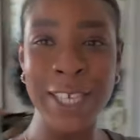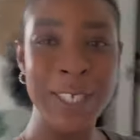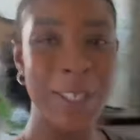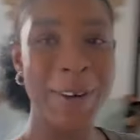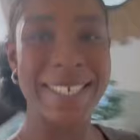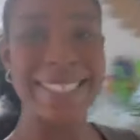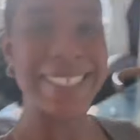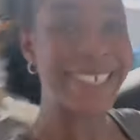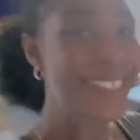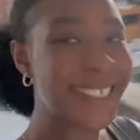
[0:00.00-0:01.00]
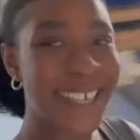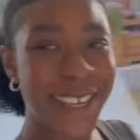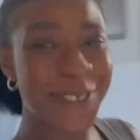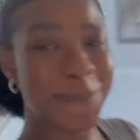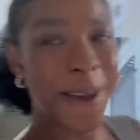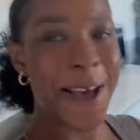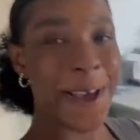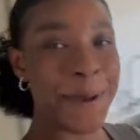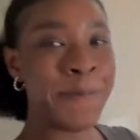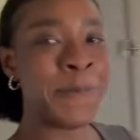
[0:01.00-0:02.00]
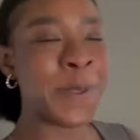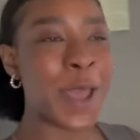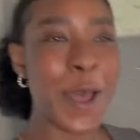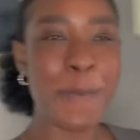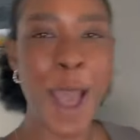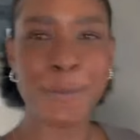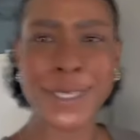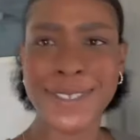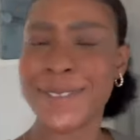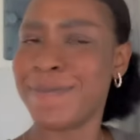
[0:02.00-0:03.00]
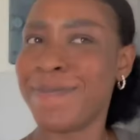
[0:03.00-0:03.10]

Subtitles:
So guys, this is my apartment.